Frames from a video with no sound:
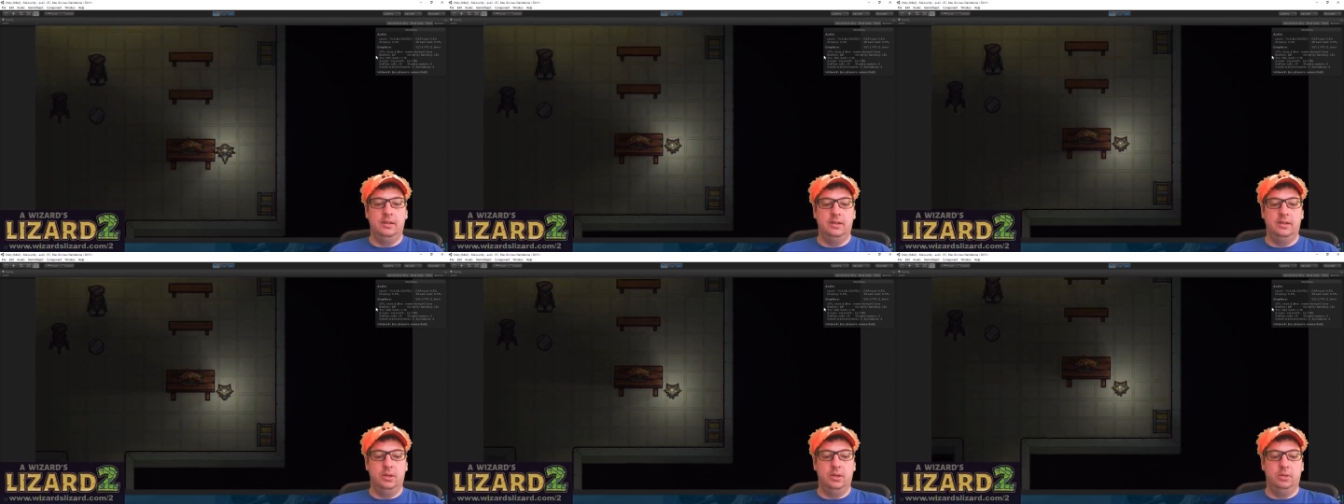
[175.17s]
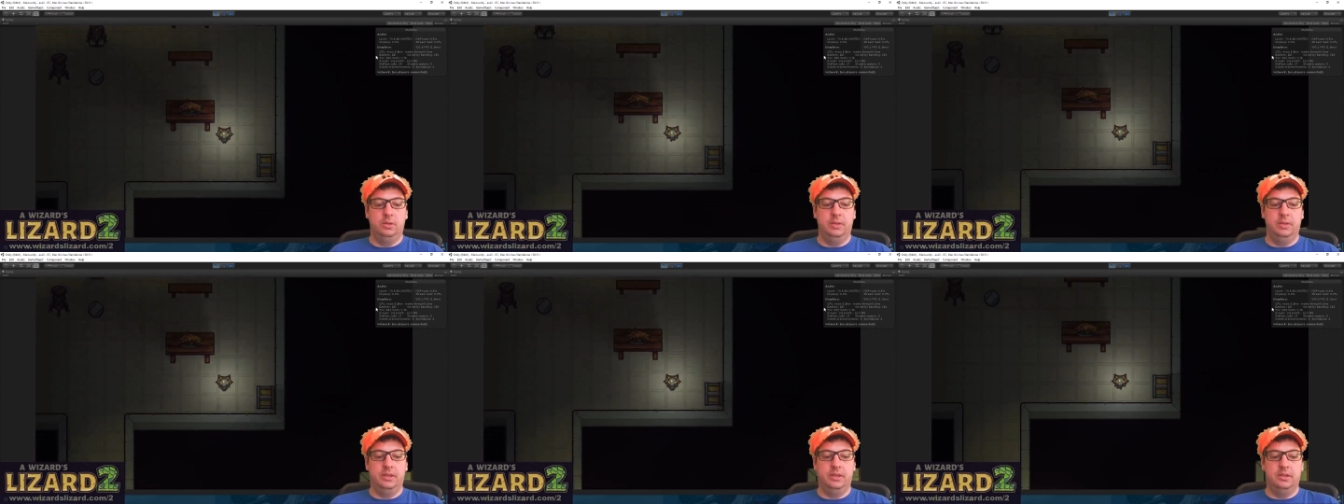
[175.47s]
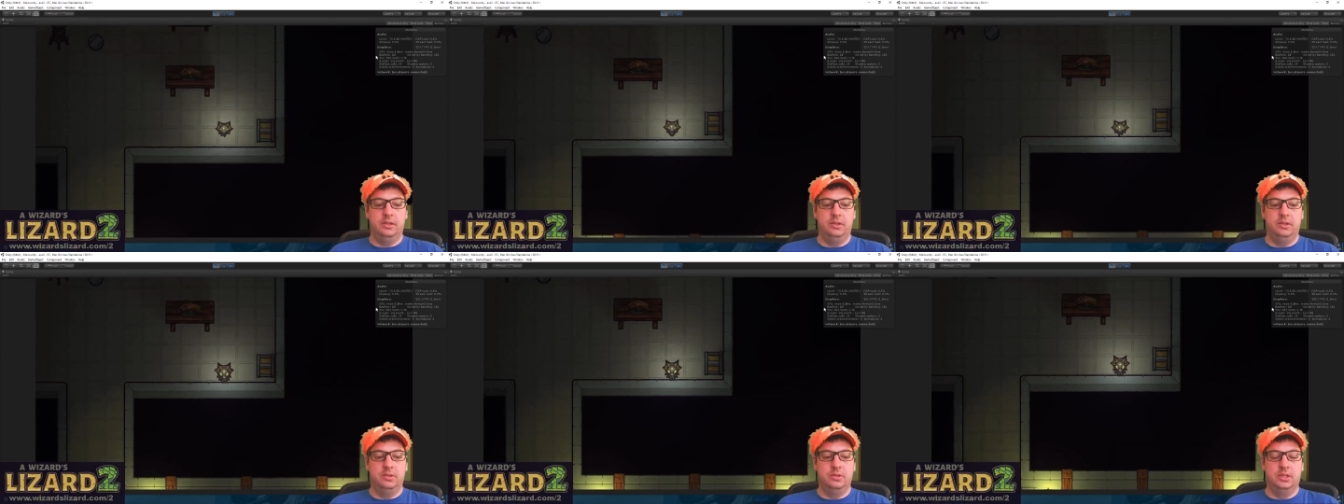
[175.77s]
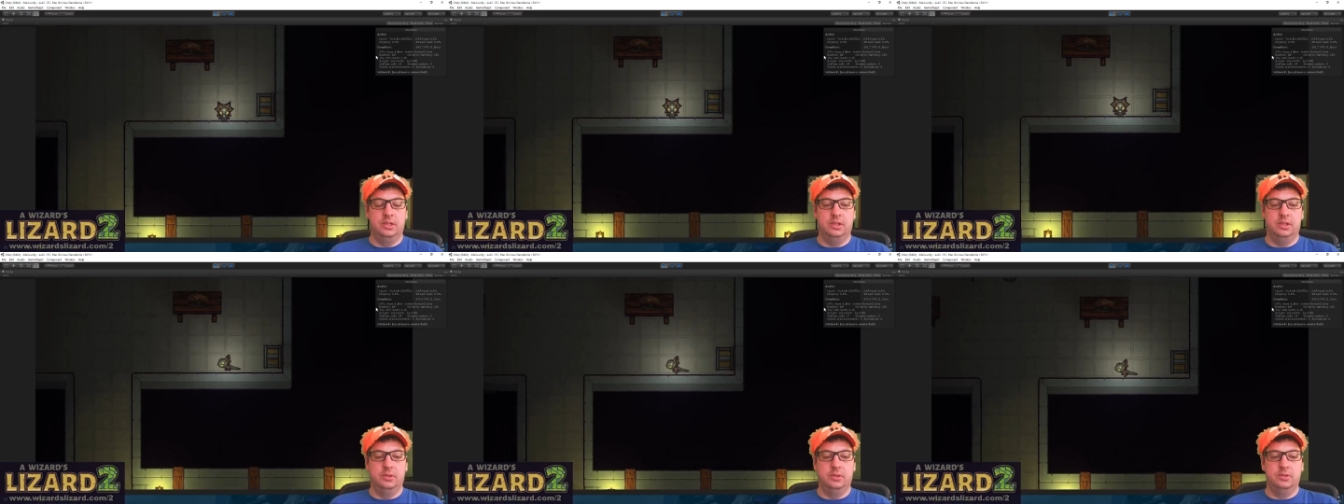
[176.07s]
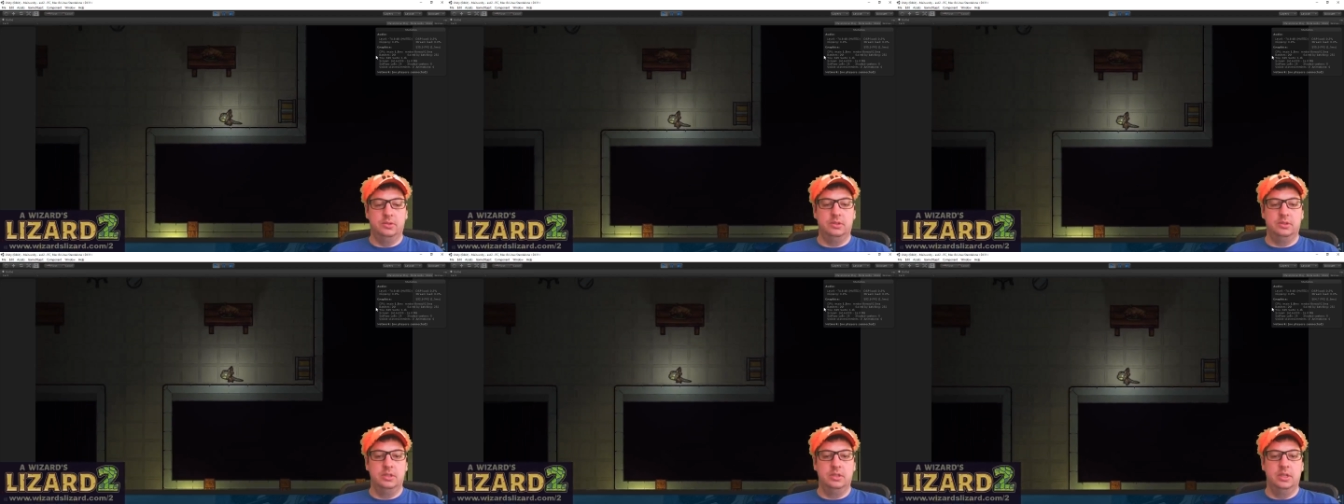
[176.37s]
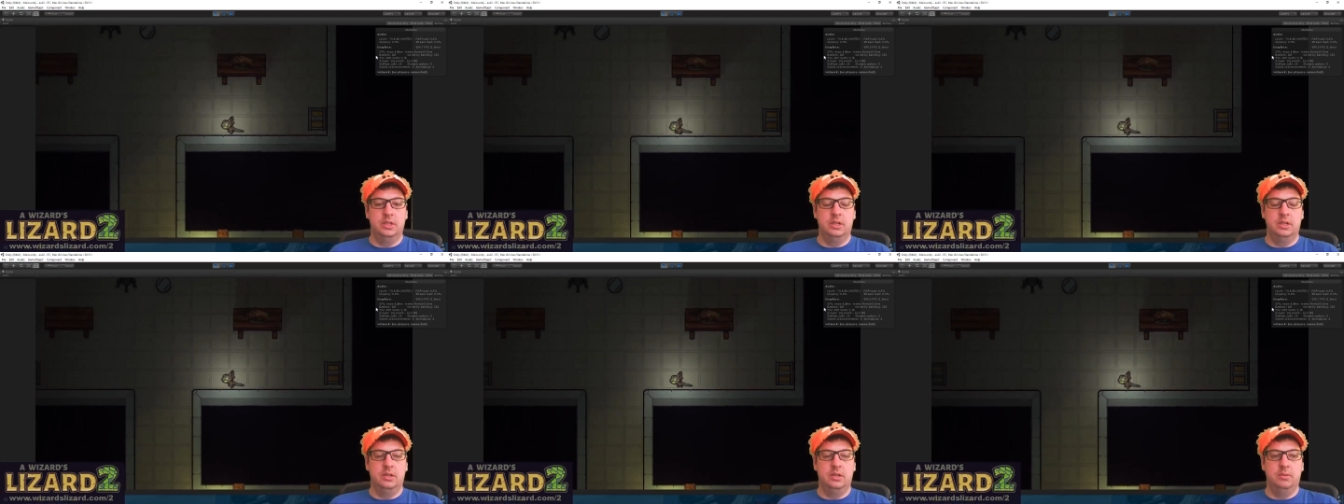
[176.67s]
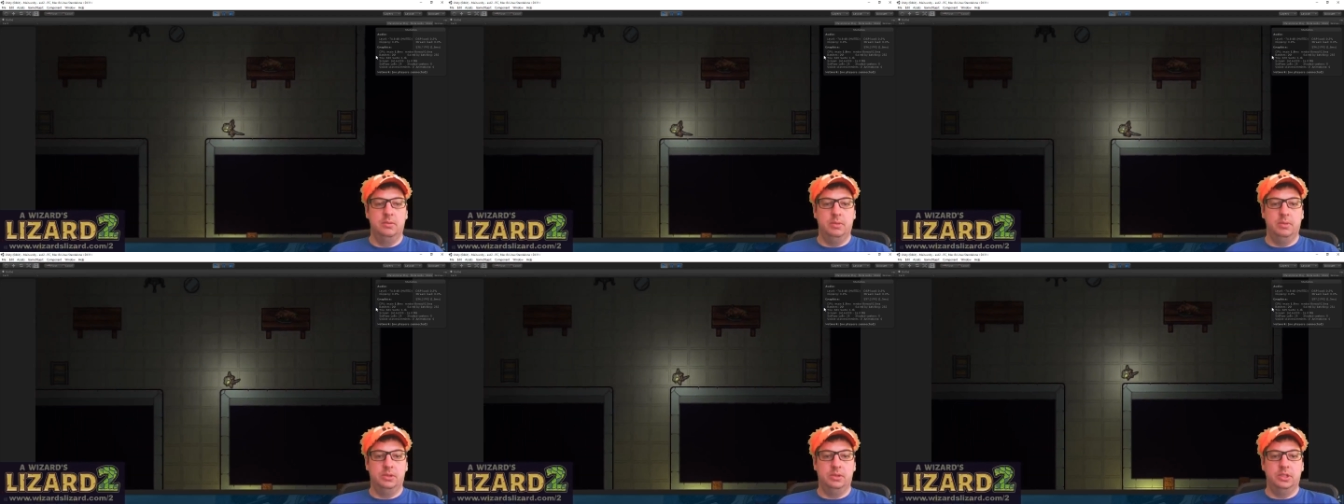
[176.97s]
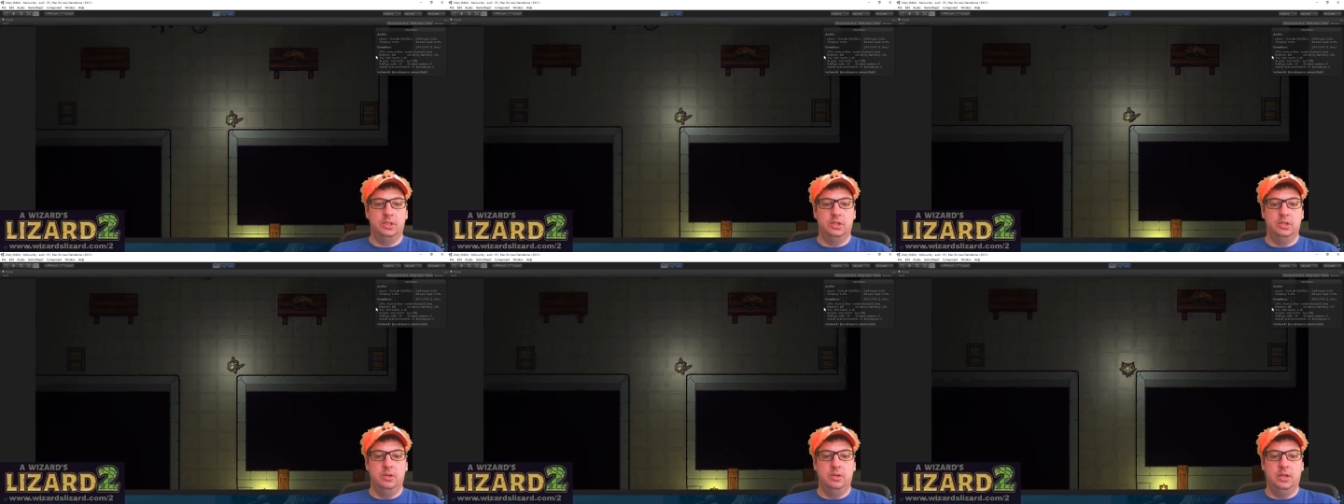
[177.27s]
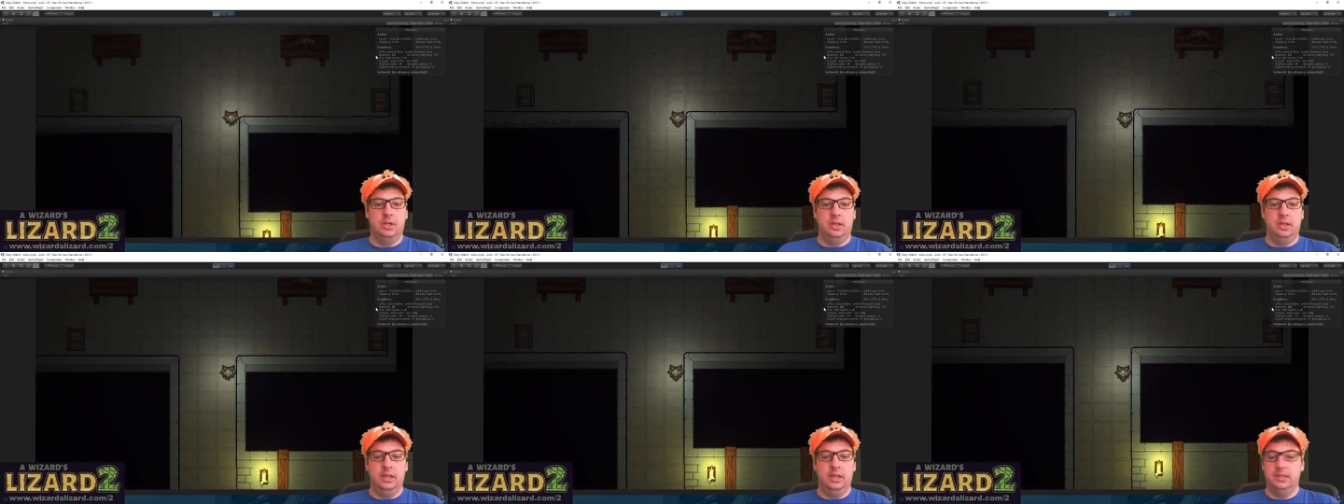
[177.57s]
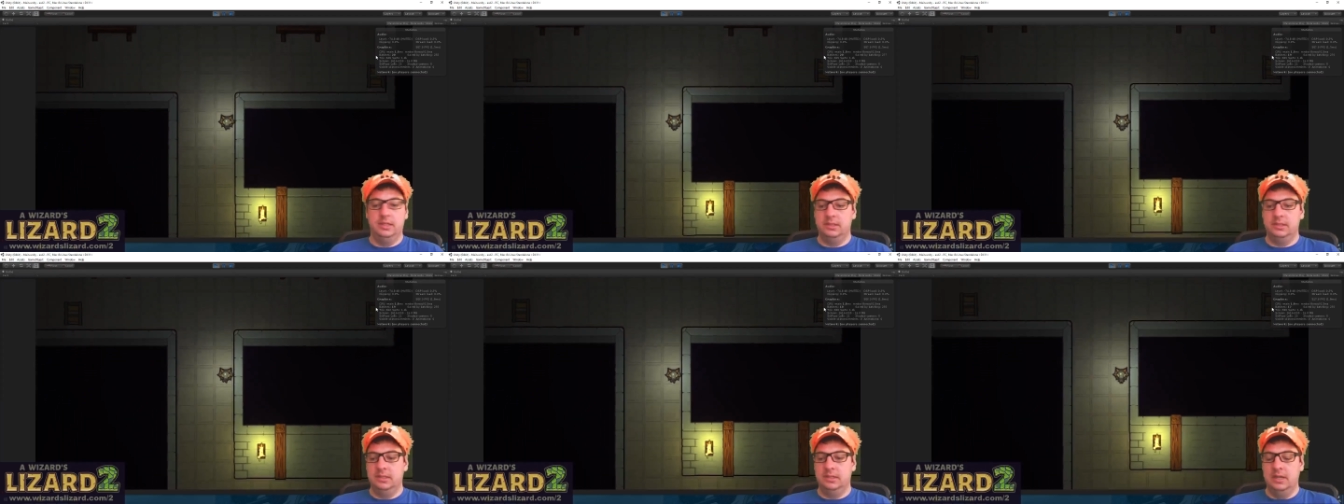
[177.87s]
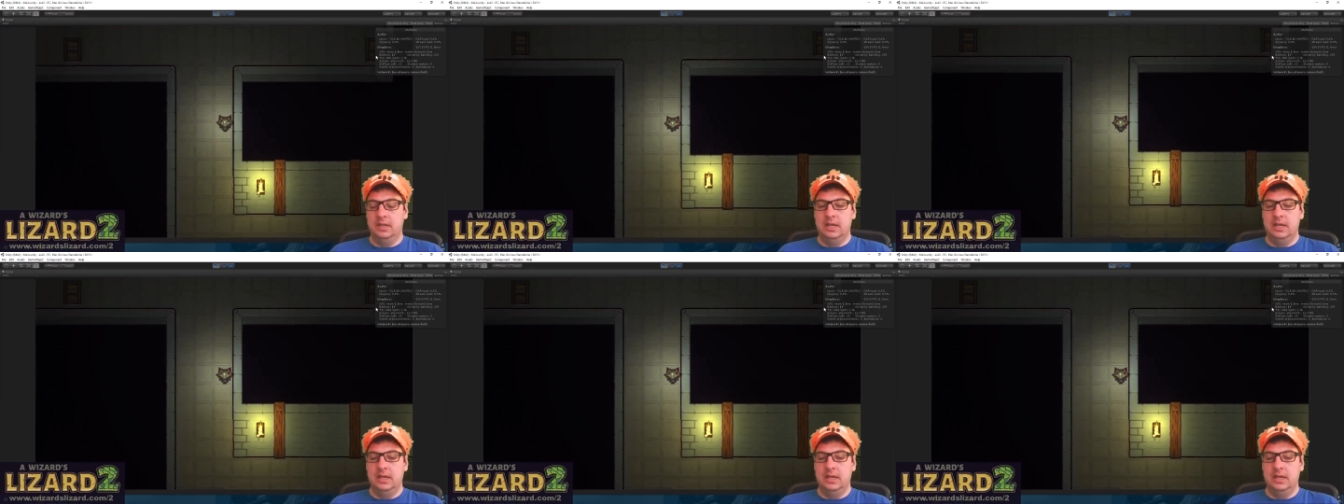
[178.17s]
the old method using those built-in Unity lights.